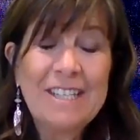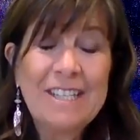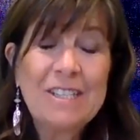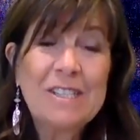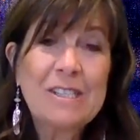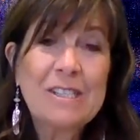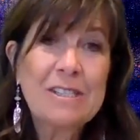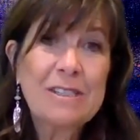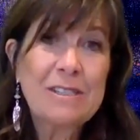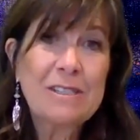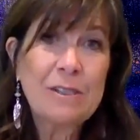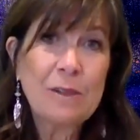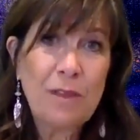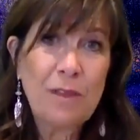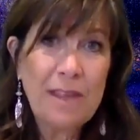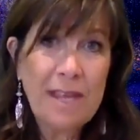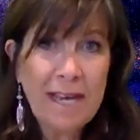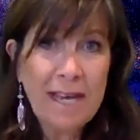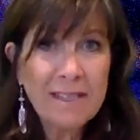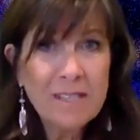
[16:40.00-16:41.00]
So
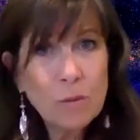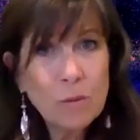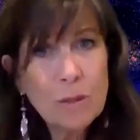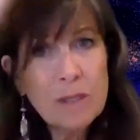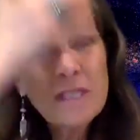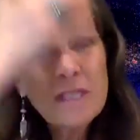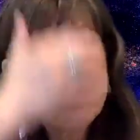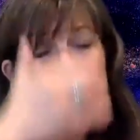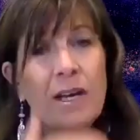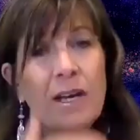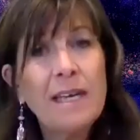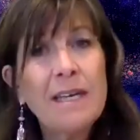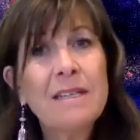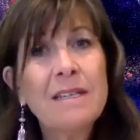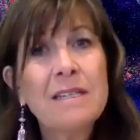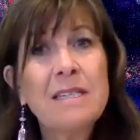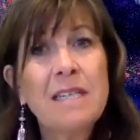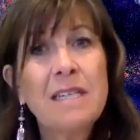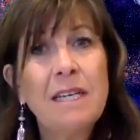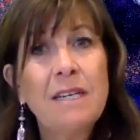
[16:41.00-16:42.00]
that's what the divine
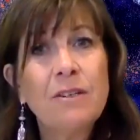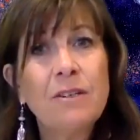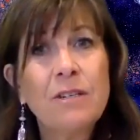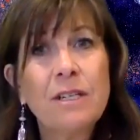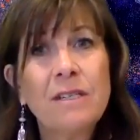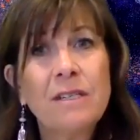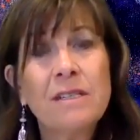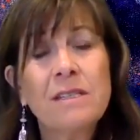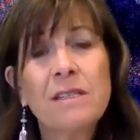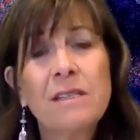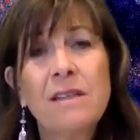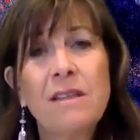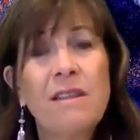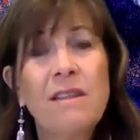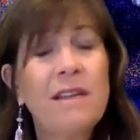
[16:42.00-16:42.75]
container does.